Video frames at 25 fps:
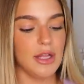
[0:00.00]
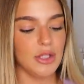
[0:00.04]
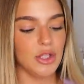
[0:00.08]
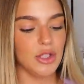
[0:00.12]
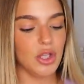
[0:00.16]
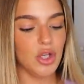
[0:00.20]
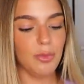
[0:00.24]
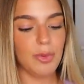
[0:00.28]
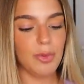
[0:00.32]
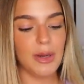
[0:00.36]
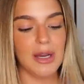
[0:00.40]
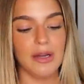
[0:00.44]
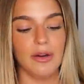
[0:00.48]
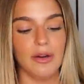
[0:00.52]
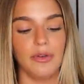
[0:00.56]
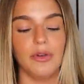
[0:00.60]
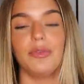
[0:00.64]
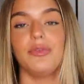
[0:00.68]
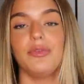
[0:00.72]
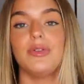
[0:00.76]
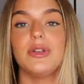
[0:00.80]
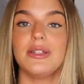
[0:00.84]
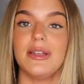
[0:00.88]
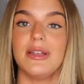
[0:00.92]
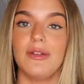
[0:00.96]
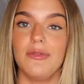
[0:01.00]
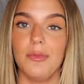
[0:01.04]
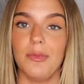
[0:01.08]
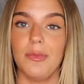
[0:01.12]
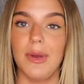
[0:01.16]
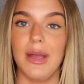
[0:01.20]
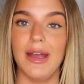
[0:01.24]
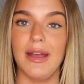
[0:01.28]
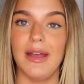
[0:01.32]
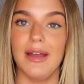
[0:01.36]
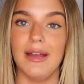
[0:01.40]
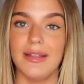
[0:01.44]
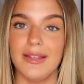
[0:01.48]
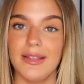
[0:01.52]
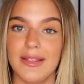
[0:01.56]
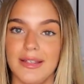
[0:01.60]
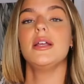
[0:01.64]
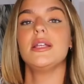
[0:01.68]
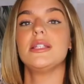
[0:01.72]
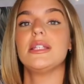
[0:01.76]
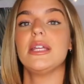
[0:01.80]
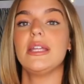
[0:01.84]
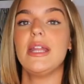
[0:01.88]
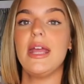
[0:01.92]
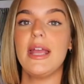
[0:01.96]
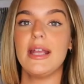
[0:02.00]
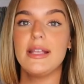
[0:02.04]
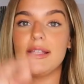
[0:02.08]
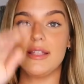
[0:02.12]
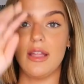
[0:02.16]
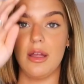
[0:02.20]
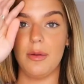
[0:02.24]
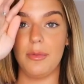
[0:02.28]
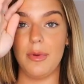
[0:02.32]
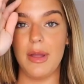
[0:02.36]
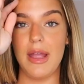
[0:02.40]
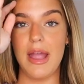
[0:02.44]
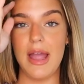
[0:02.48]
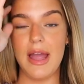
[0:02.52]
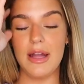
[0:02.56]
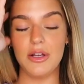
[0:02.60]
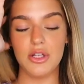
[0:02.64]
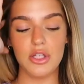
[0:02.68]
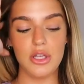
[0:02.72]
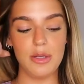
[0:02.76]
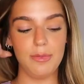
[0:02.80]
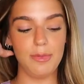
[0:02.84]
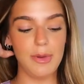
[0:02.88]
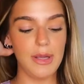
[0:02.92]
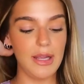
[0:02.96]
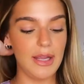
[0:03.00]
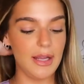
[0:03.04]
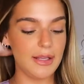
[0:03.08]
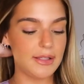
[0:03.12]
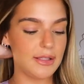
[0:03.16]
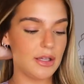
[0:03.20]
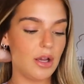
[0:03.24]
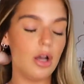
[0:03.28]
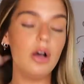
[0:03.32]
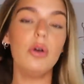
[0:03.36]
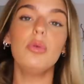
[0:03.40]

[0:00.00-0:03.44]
£2 for 7 pairs. So next up, I actually picked,